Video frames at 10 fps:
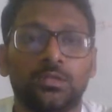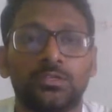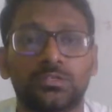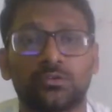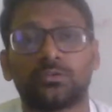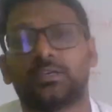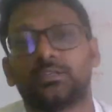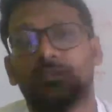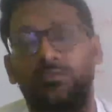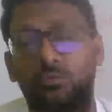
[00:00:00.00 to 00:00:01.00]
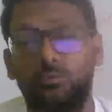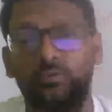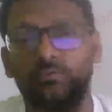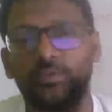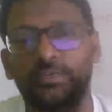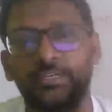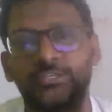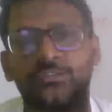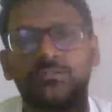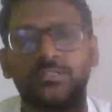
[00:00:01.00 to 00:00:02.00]
So there is a glomerular
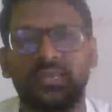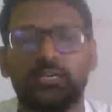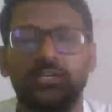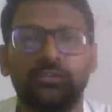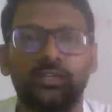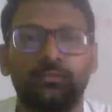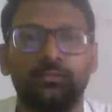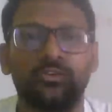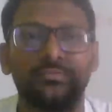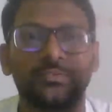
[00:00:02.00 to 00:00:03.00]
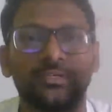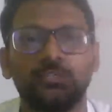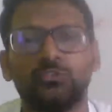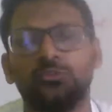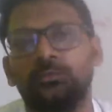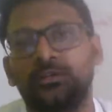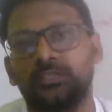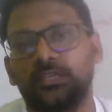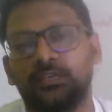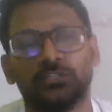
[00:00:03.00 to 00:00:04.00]
filtration, selective reabsorption, and tubular
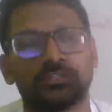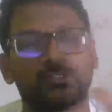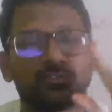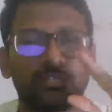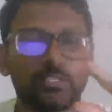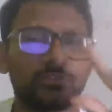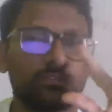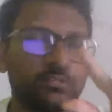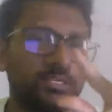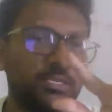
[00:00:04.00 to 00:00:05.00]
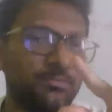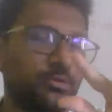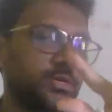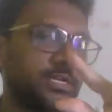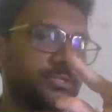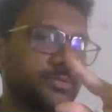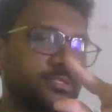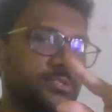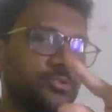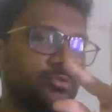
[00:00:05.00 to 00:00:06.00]
secretion. So these are the three important aspects
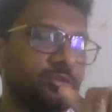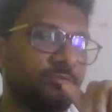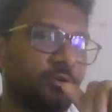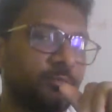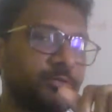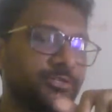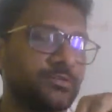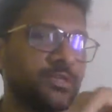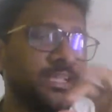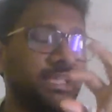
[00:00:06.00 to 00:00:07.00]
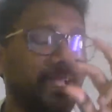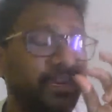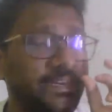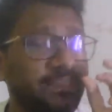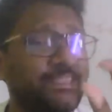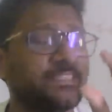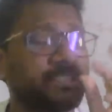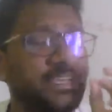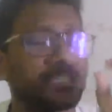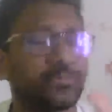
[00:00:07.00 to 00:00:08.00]
in urine formation, and each
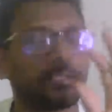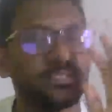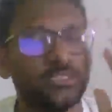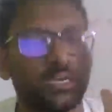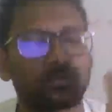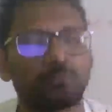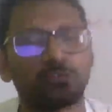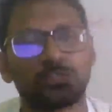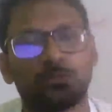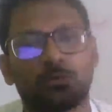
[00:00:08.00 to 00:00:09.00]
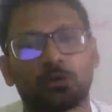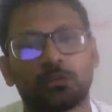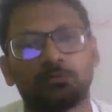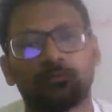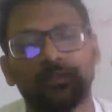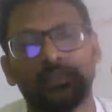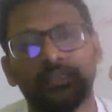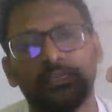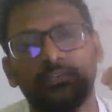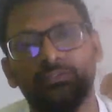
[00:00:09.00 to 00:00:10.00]
aspect is utmost important. Where
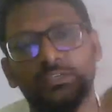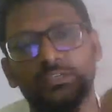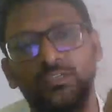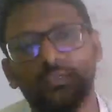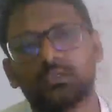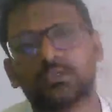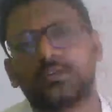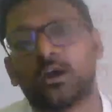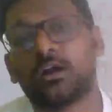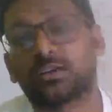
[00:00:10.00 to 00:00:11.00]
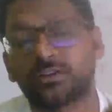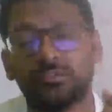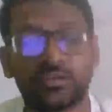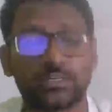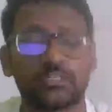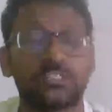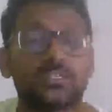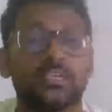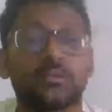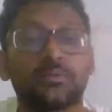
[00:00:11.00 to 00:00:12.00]
in ultrafiltration
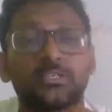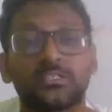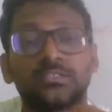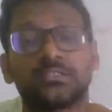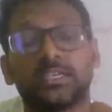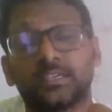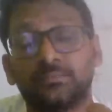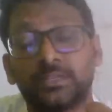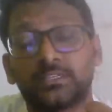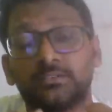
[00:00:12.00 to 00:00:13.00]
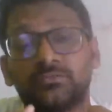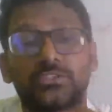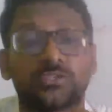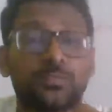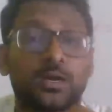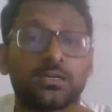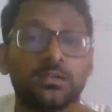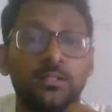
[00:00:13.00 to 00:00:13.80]
taking place in which part,